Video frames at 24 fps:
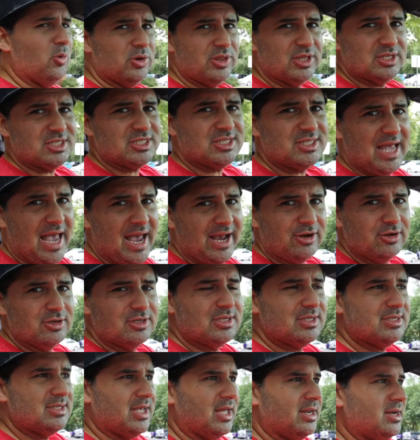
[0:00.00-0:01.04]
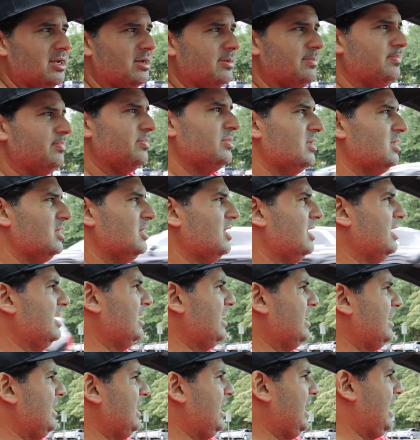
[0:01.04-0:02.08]
with a staggered setup.
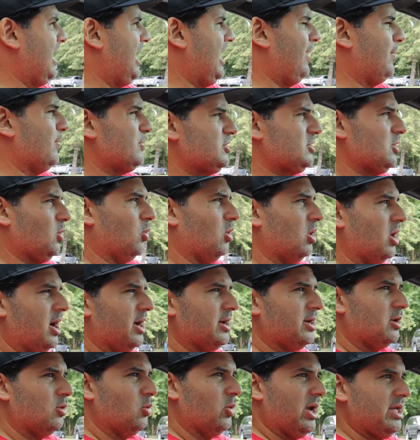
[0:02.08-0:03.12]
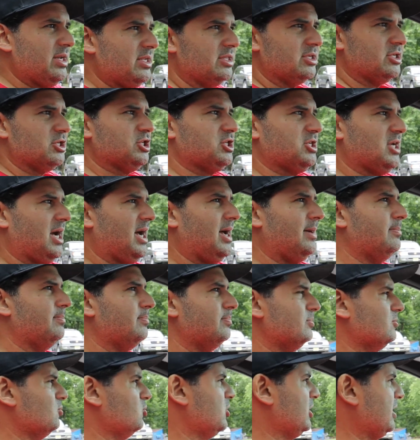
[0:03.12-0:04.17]
So we're on our way to the shop.
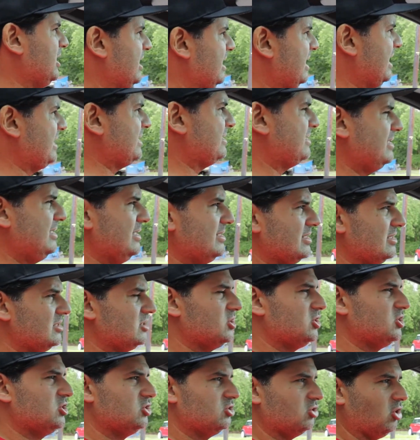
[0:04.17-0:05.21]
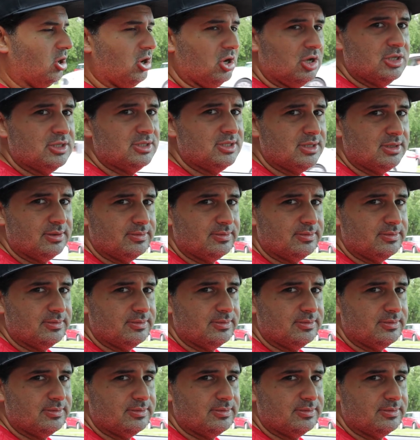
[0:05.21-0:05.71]
We're gonna get these installed